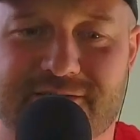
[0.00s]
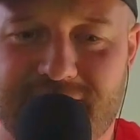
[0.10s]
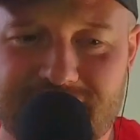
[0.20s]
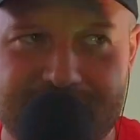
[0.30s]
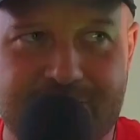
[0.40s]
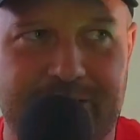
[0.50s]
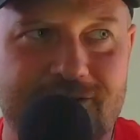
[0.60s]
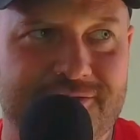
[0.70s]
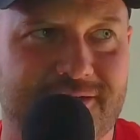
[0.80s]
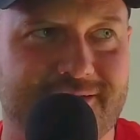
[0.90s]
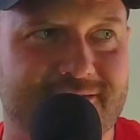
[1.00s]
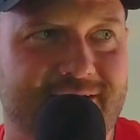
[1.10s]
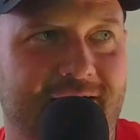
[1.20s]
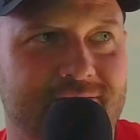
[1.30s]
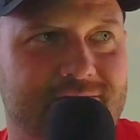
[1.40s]
So let's just go ahead and shut this
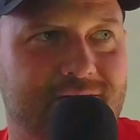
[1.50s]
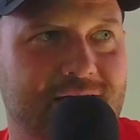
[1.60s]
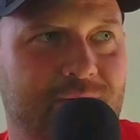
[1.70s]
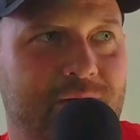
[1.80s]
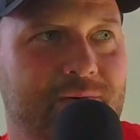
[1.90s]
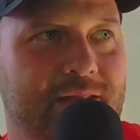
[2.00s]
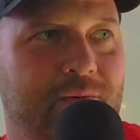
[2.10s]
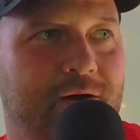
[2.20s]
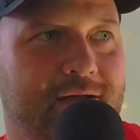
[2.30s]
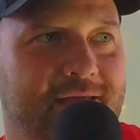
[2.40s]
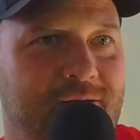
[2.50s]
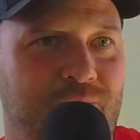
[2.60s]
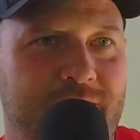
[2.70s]
down, so that way when they walk in, we